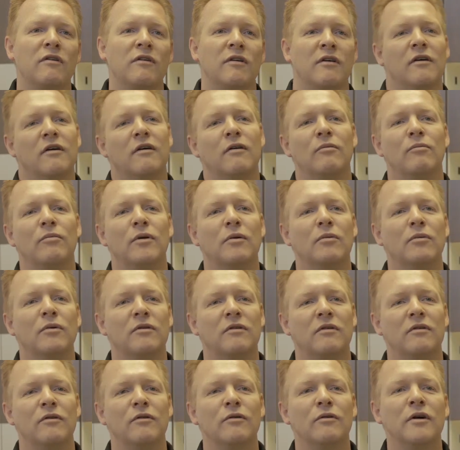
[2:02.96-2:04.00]
to be able
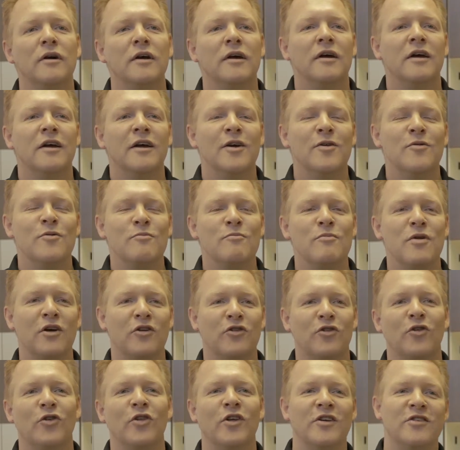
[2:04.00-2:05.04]
to make
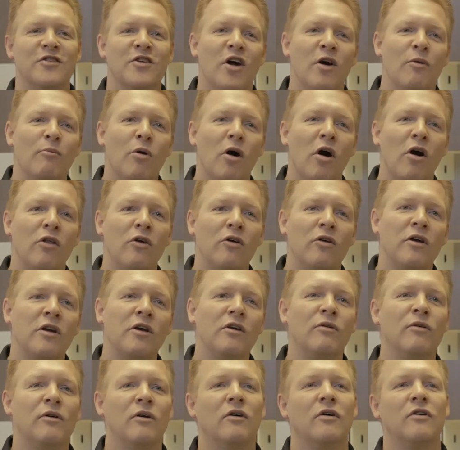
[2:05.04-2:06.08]
sure that it's not bothering
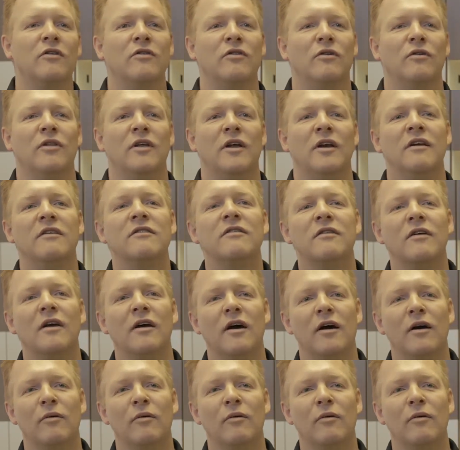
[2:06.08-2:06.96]
you, and also that it's